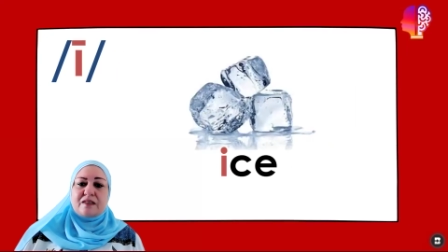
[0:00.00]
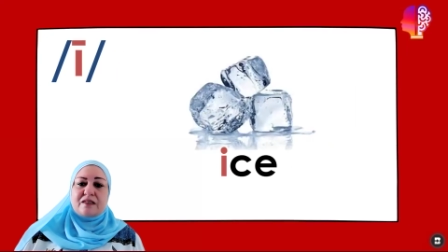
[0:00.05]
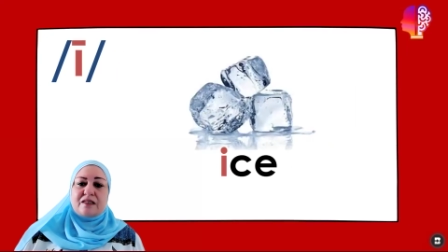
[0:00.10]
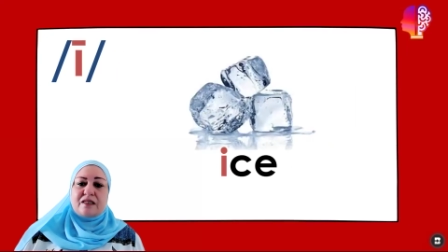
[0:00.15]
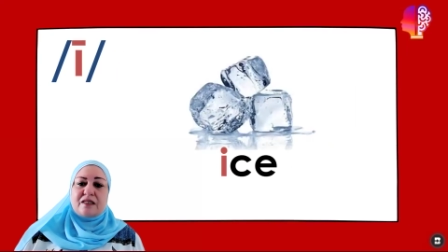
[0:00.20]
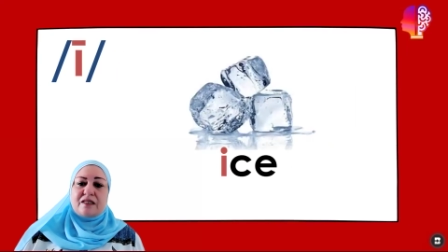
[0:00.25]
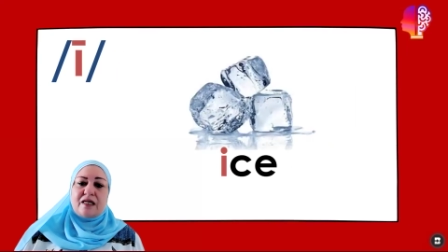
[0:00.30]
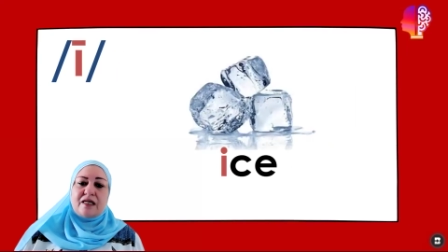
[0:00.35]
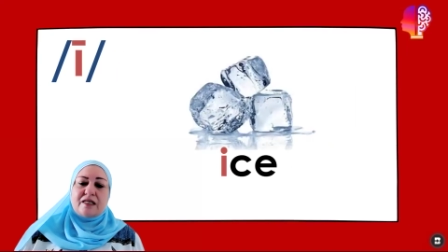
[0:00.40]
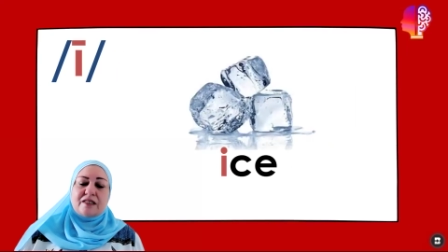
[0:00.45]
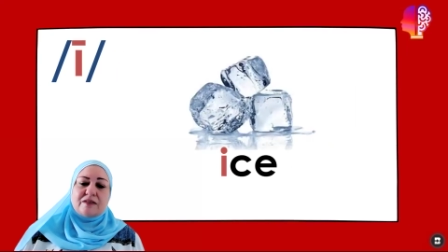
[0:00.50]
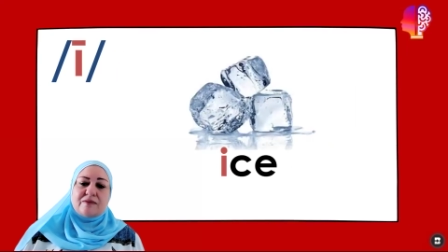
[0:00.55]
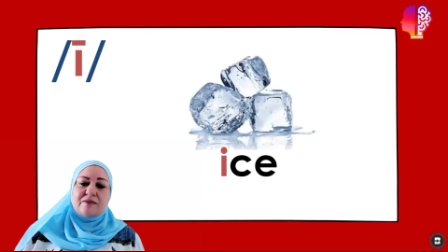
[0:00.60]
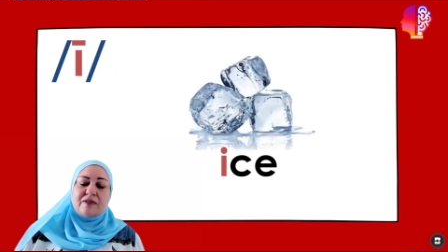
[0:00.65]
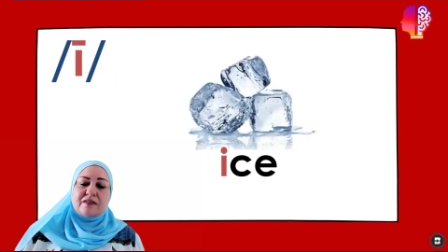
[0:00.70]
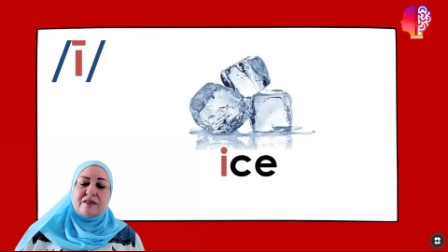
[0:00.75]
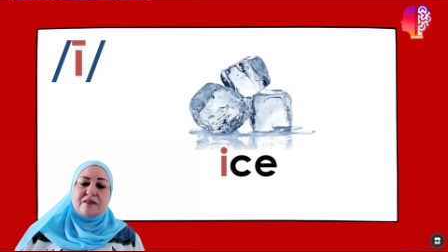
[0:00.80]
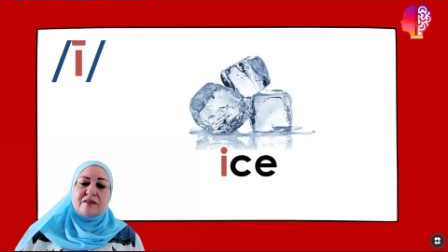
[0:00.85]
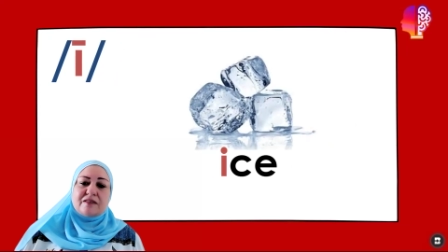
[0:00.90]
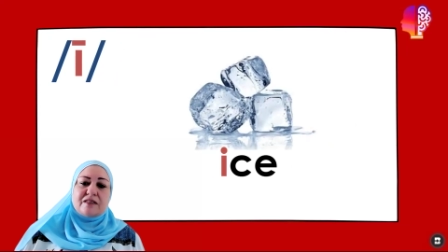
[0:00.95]
The next
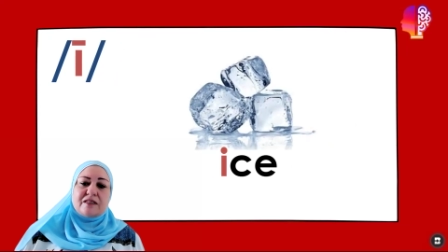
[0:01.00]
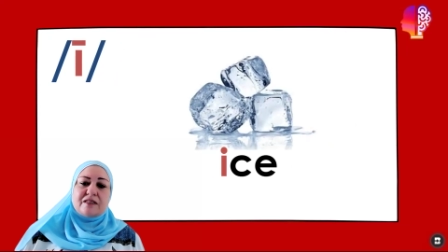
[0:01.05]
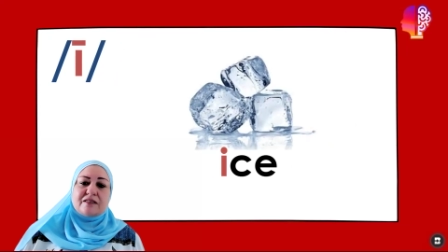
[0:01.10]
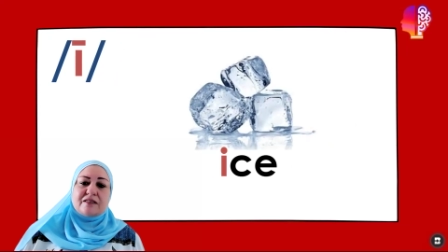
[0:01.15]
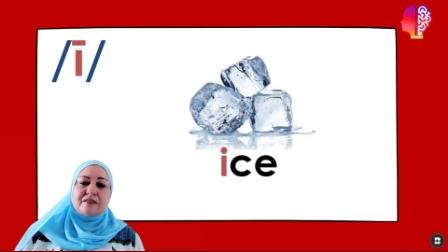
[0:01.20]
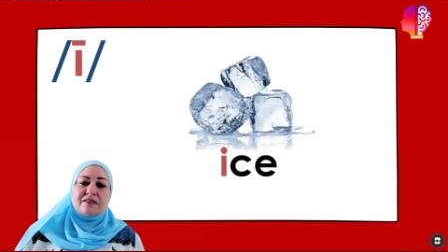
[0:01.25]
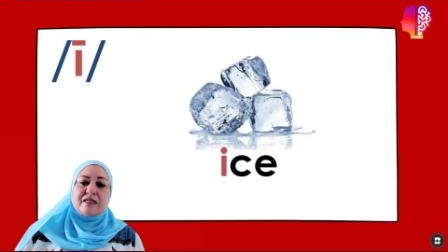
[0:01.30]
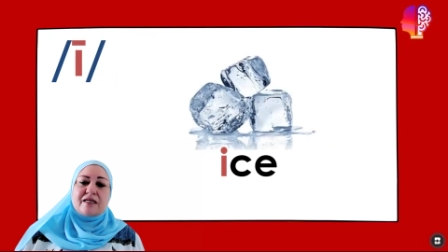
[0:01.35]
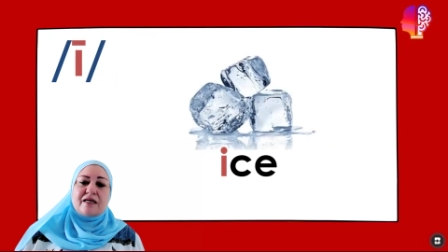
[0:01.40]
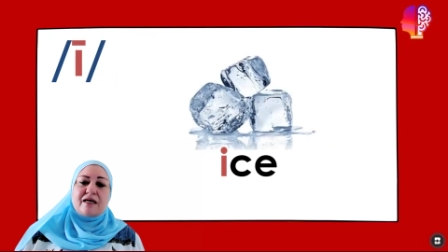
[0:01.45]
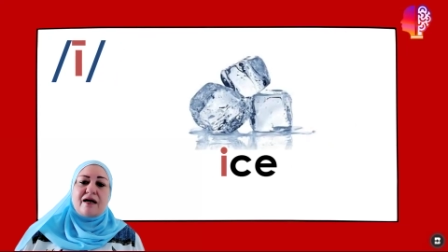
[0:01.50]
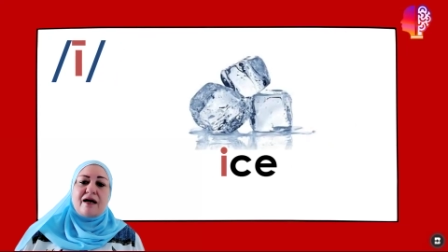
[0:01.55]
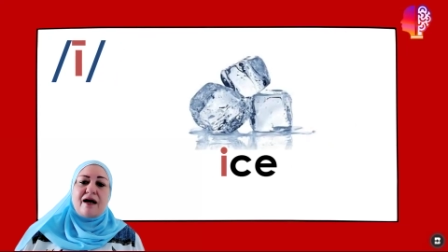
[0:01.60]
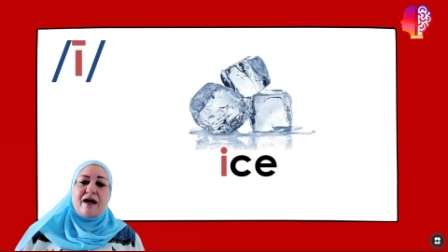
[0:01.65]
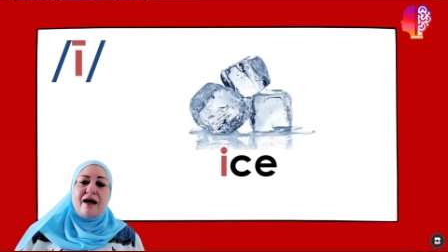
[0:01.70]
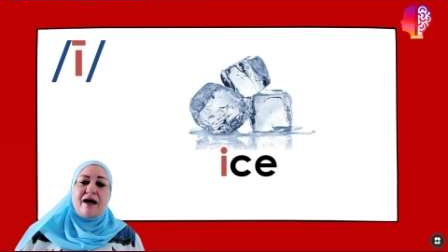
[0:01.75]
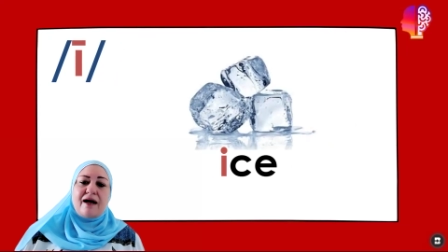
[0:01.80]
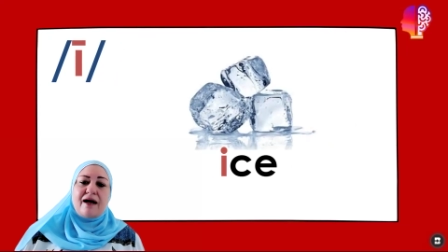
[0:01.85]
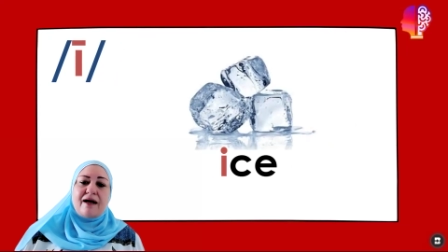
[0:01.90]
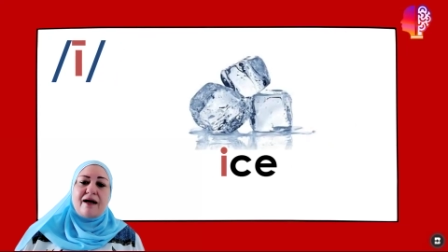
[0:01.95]
one is
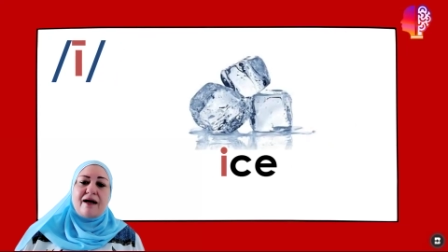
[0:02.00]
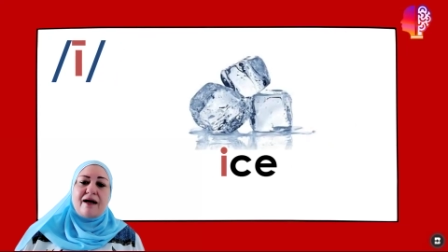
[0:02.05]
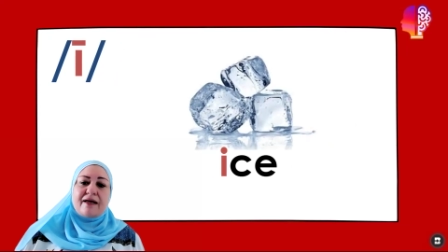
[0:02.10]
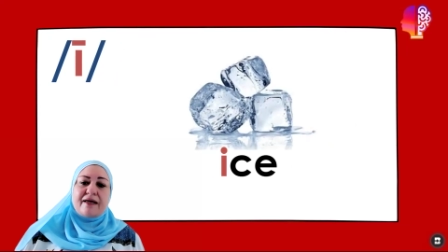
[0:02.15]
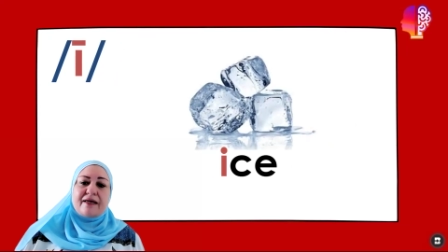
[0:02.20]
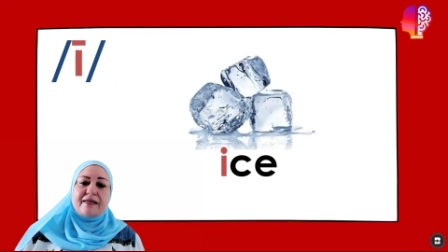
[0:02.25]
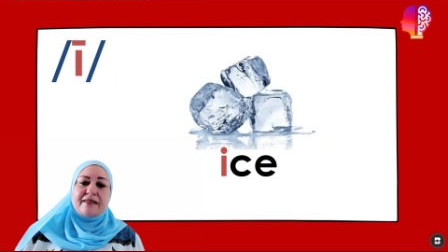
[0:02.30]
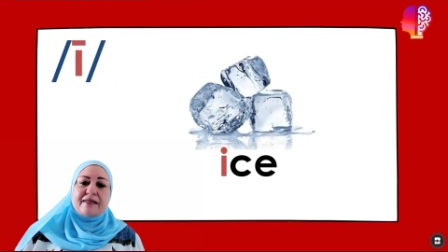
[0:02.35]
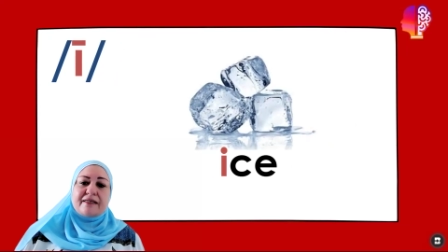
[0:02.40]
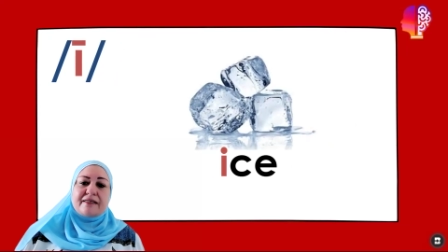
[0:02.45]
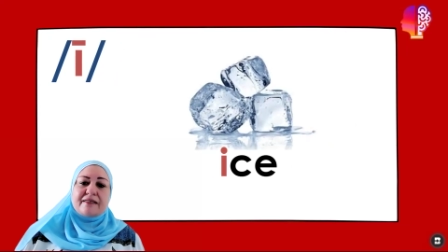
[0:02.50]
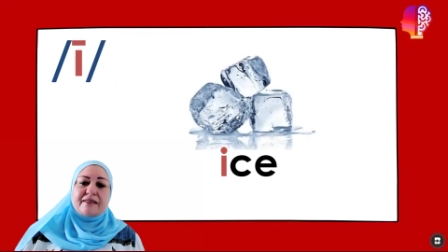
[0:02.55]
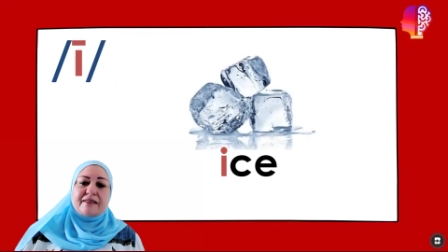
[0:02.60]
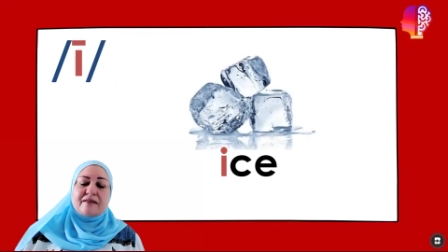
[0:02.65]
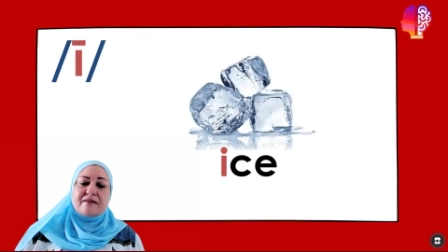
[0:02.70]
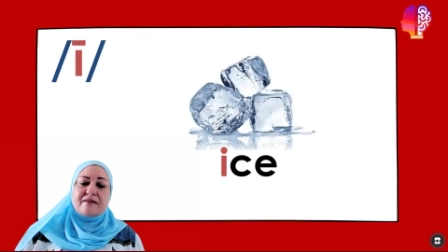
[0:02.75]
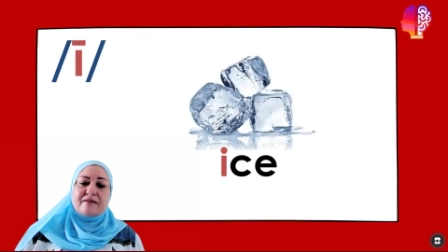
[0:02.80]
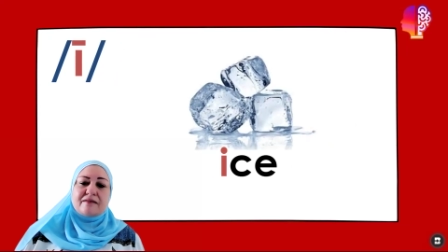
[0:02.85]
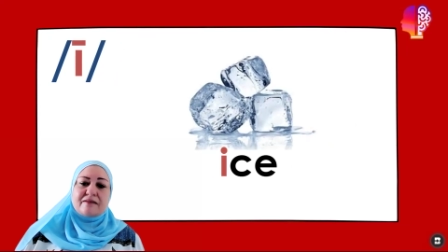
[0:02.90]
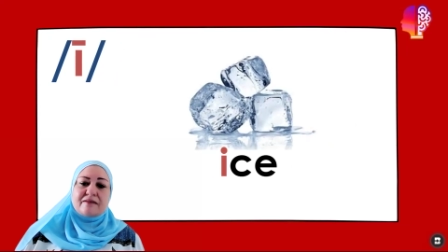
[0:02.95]

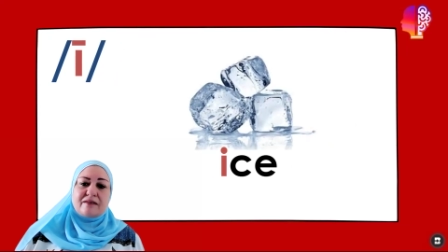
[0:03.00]
I,